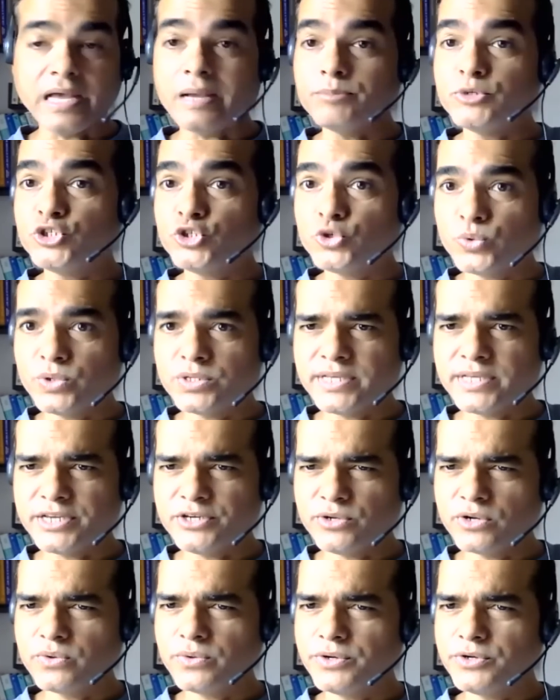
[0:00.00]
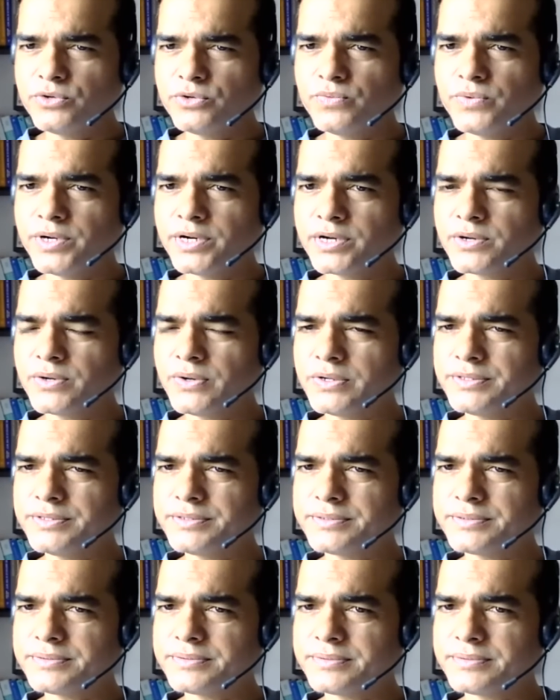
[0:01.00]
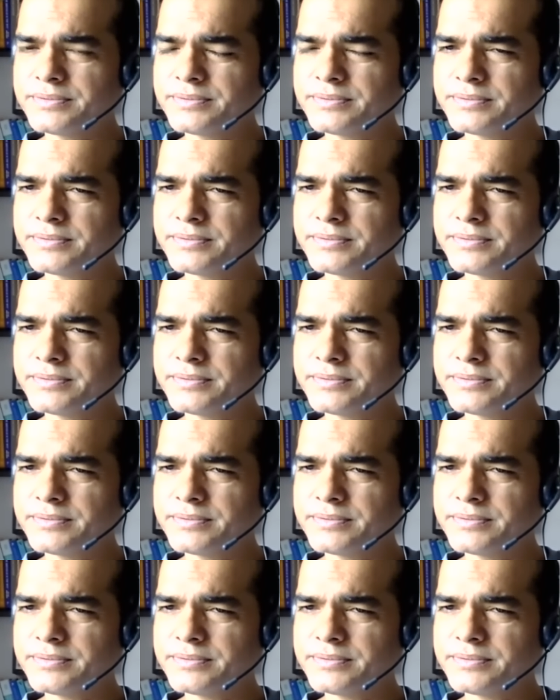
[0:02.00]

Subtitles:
I'm sure that you're going to work on this.